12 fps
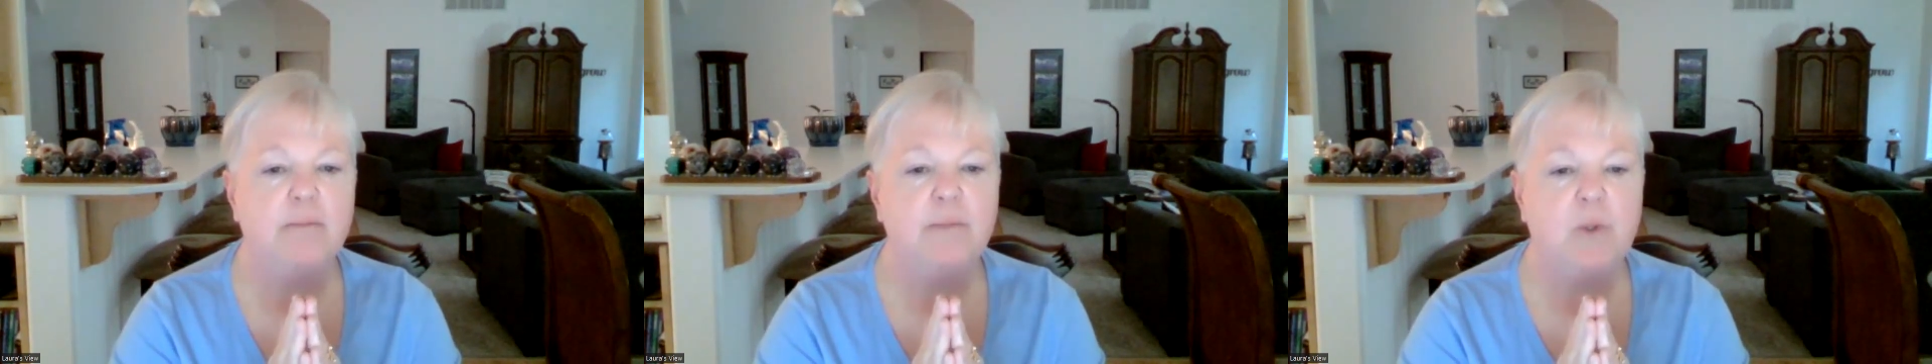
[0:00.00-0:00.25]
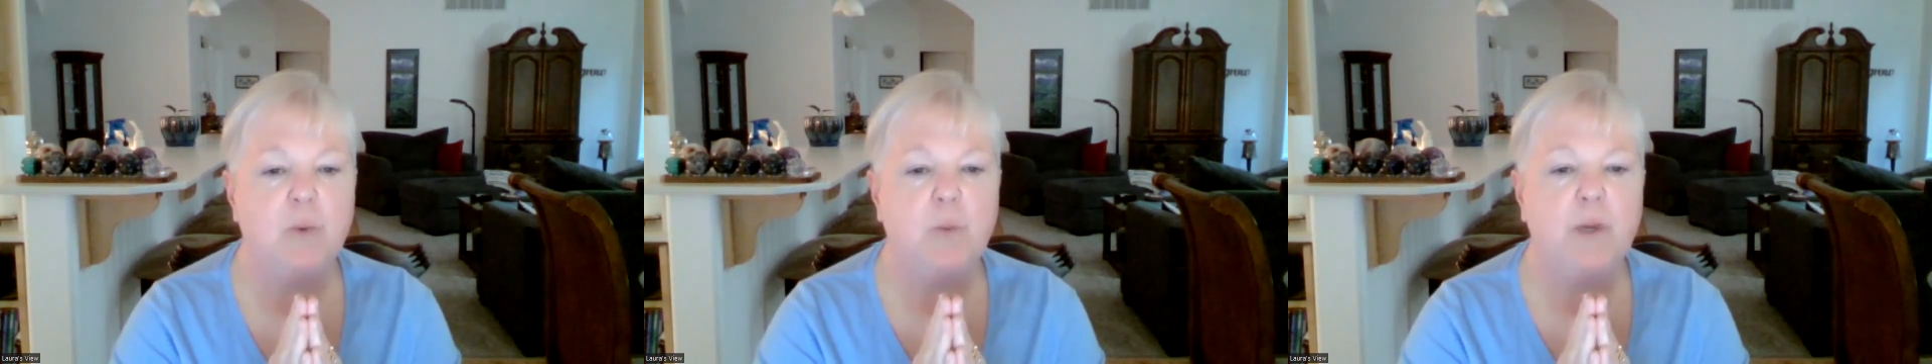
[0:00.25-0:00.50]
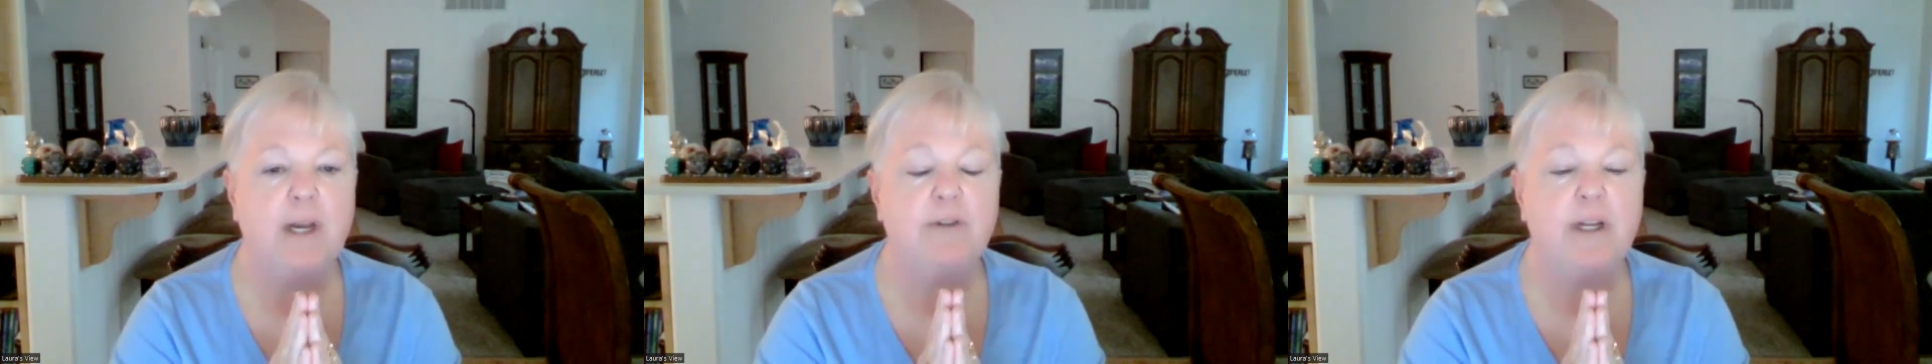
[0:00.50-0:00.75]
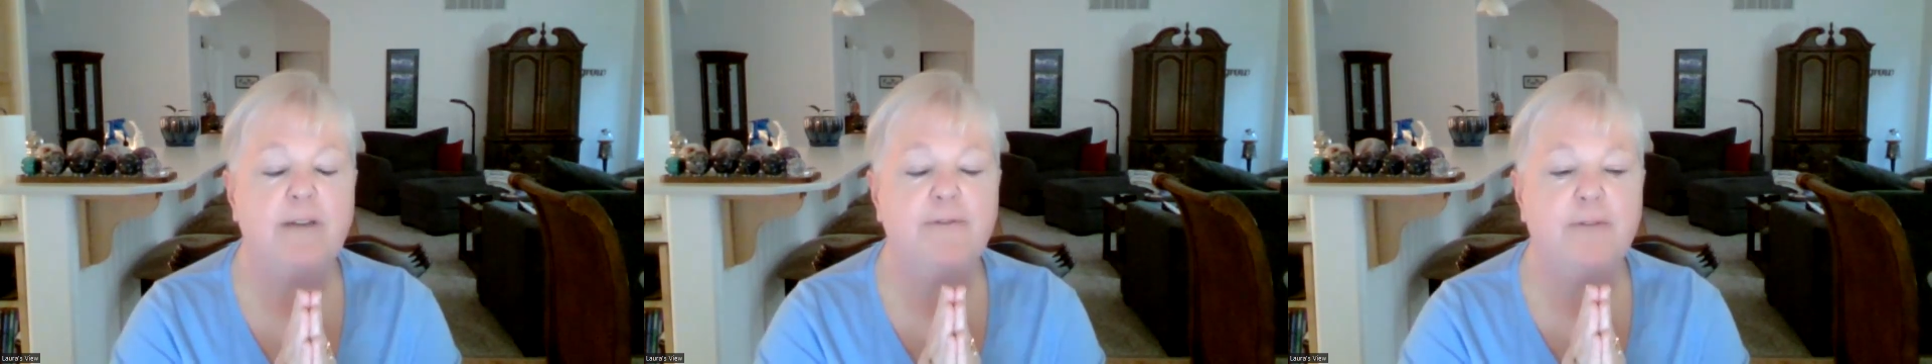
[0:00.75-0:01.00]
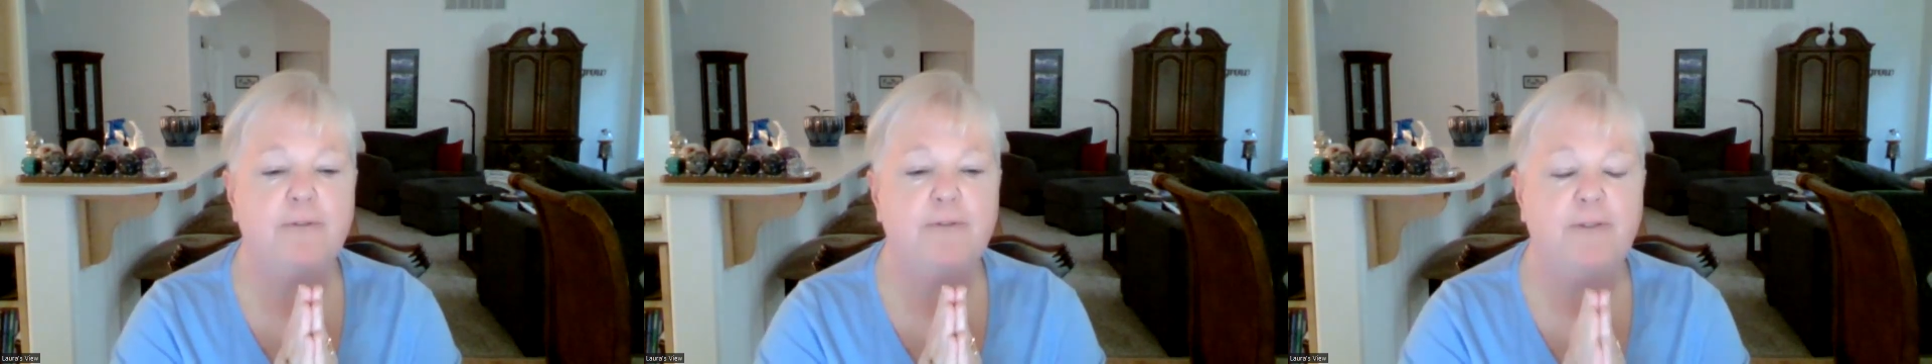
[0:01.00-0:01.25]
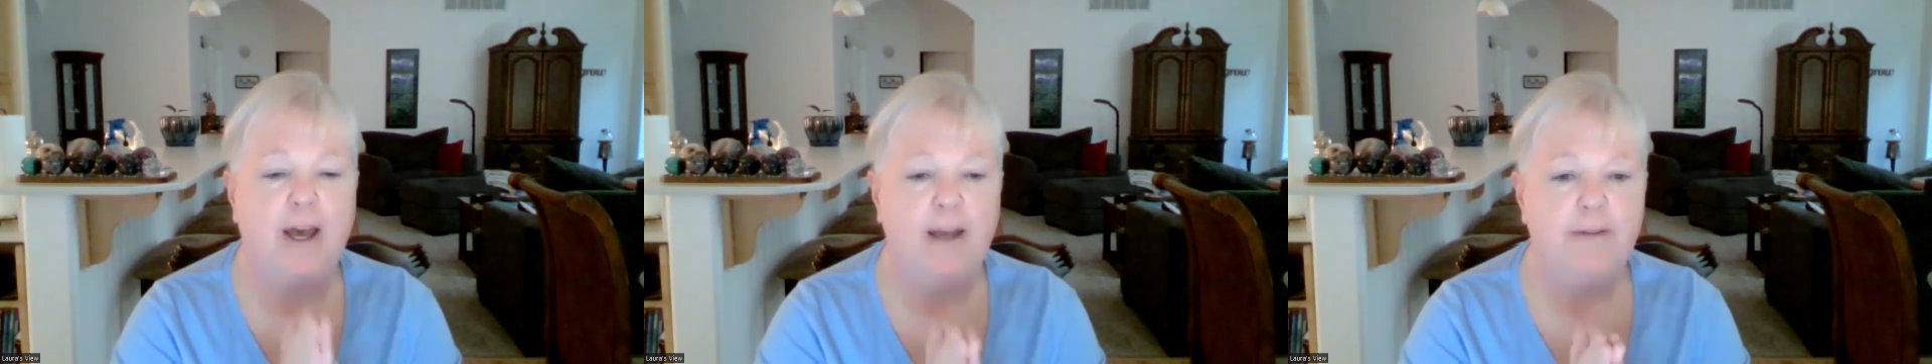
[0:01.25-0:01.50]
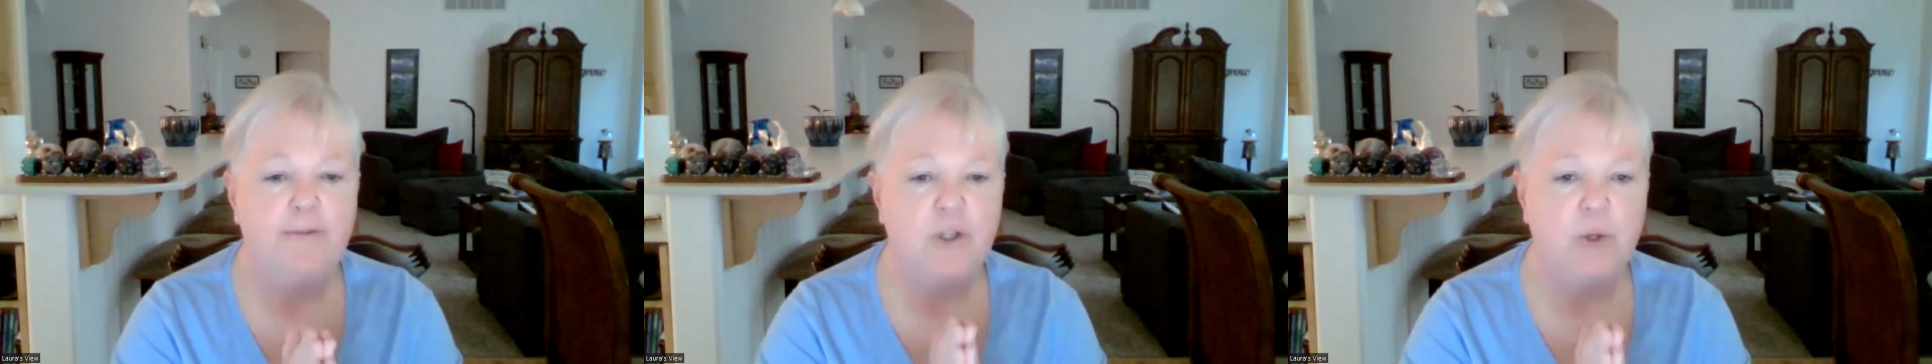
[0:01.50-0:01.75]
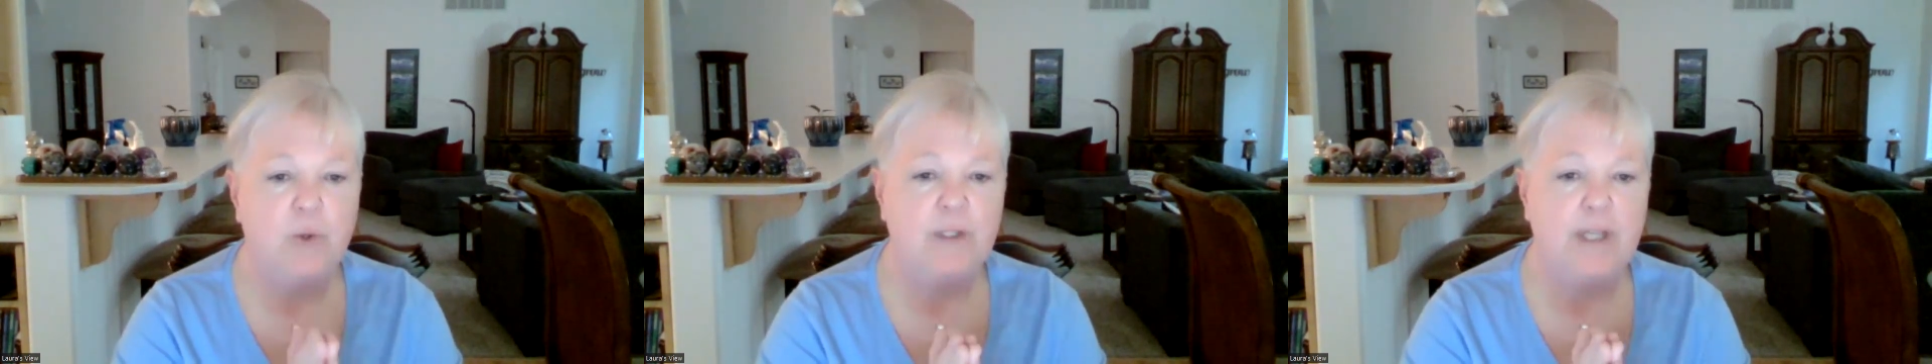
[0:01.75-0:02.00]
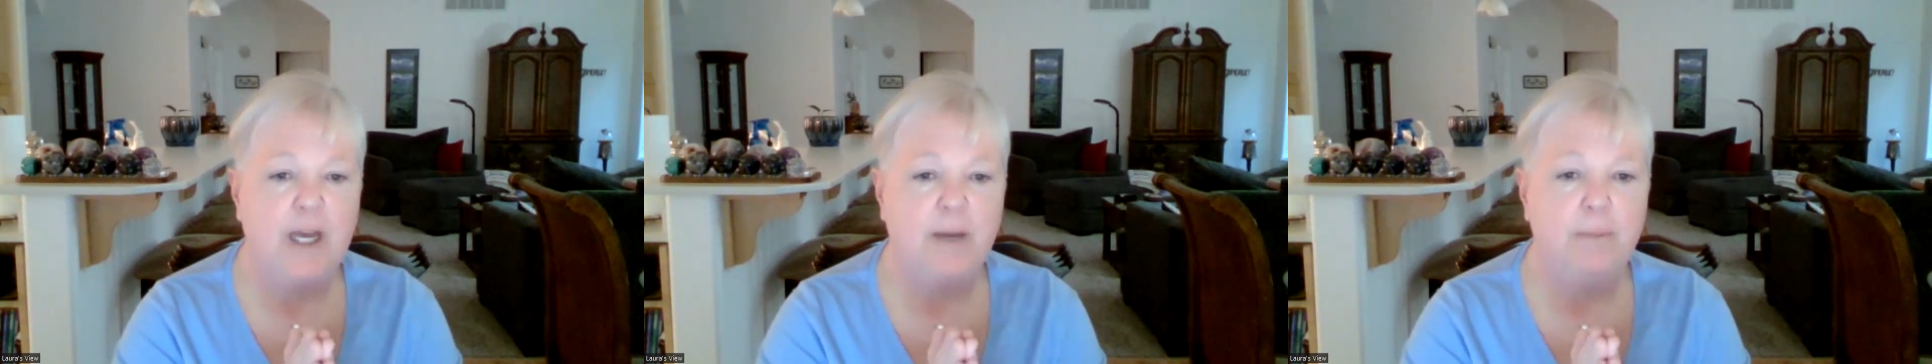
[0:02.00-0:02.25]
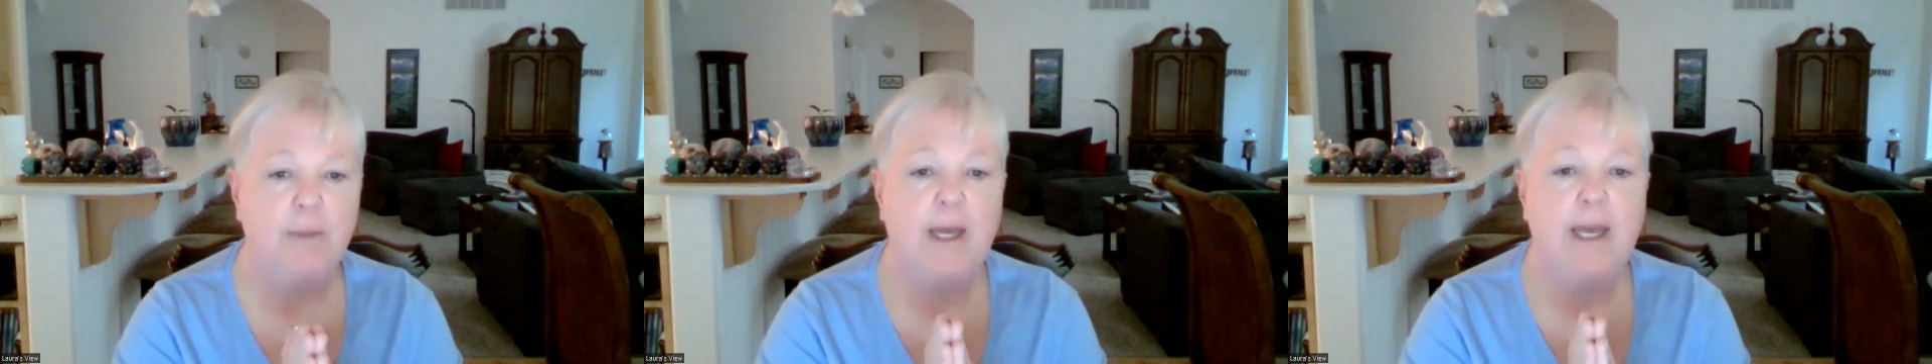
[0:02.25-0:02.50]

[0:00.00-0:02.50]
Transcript: So whatever, if a 5 shows up